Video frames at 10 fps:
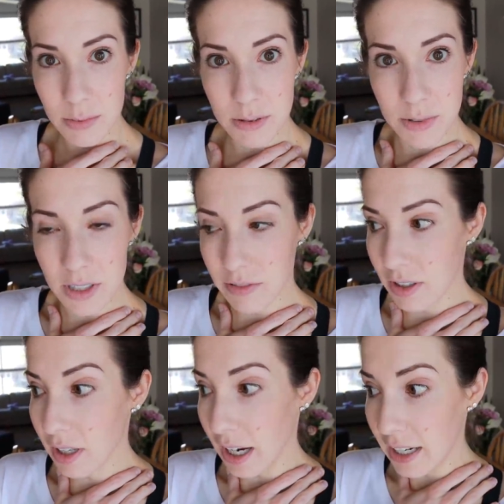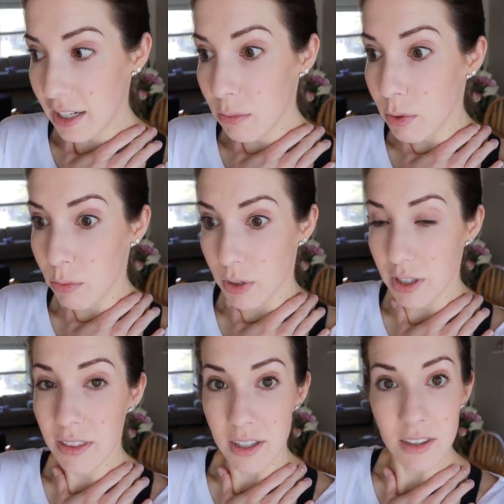up some stuff online and we
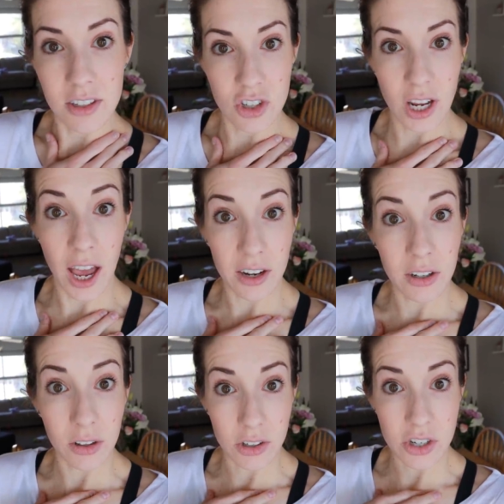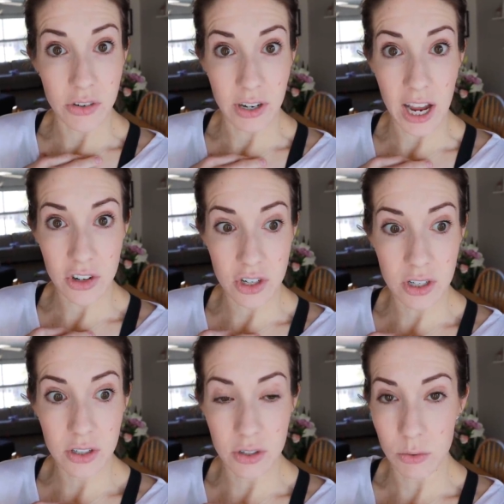really think that she had an allergic
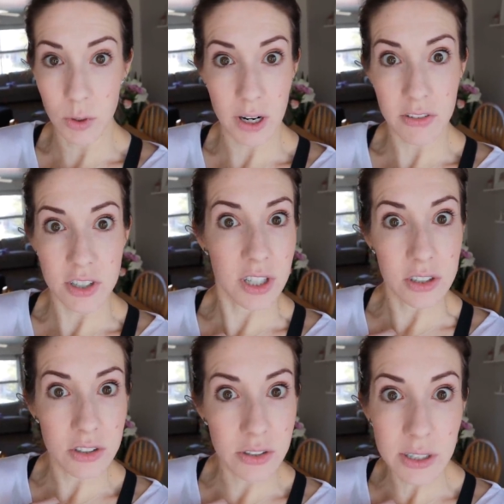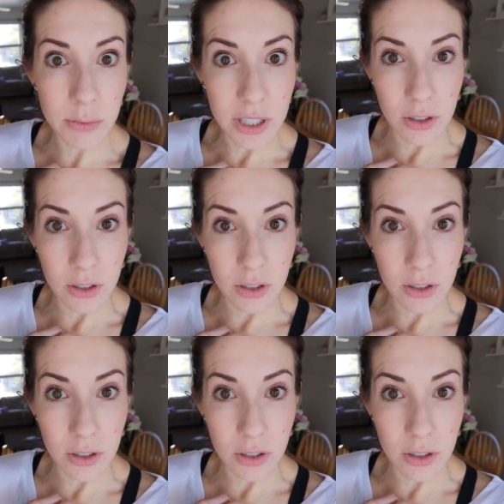reaction to whatever sunscreen we